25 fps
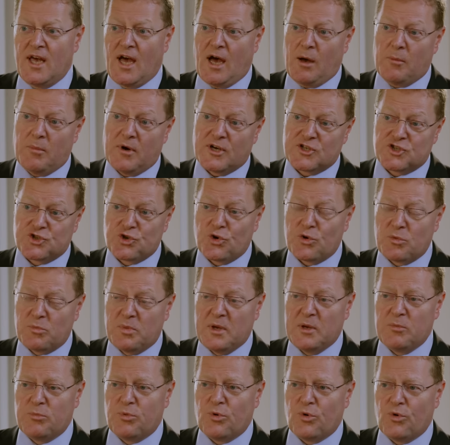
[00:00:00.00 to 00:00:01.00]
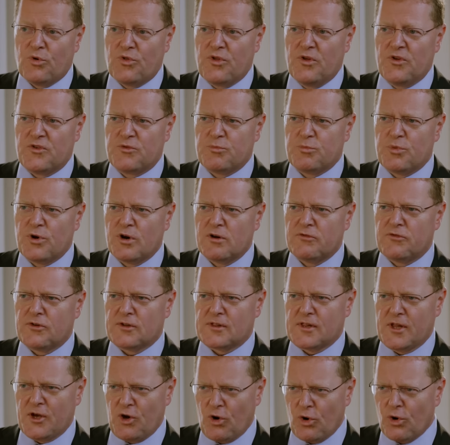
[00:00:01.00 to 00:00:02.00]
And by showing people that
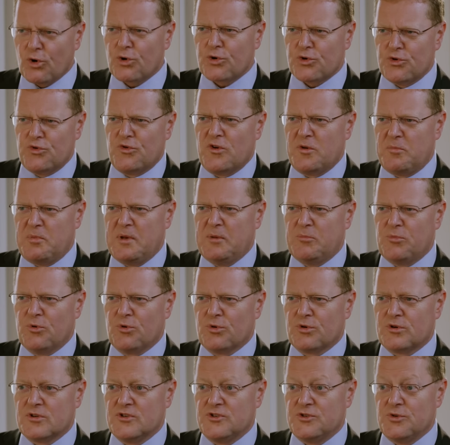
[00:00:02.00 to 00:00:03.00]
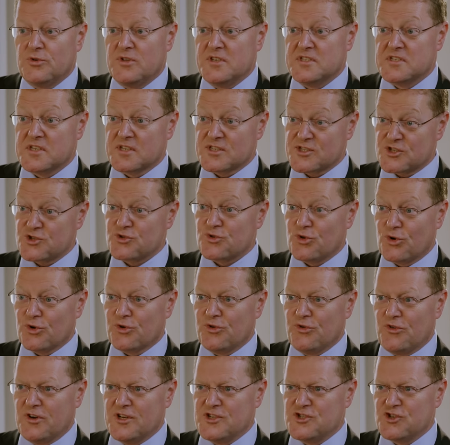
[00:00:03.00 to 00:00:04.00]
perfectly ordinary people can do these
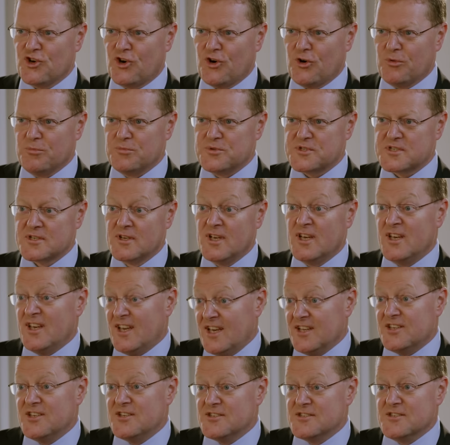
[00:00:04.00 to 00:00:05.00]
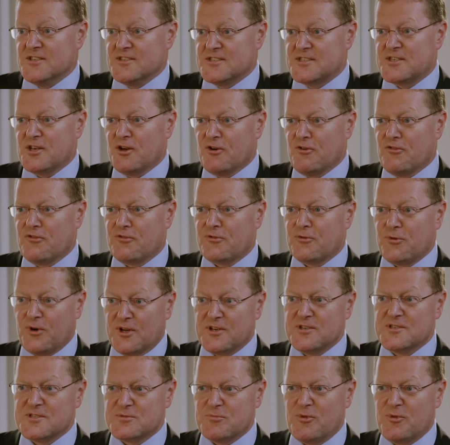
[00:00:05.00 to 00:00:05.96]
extraordinary jobs, it is in itself quite